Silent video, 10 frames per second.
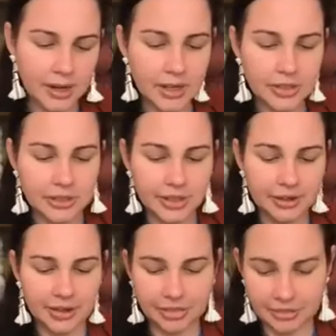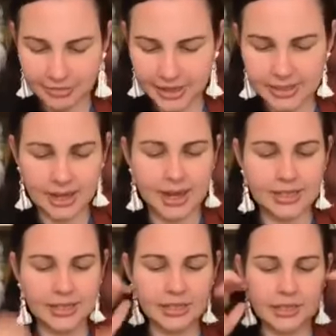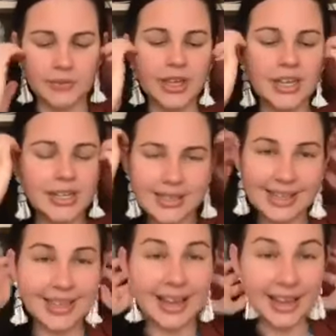So there are 3 sizes for these, and that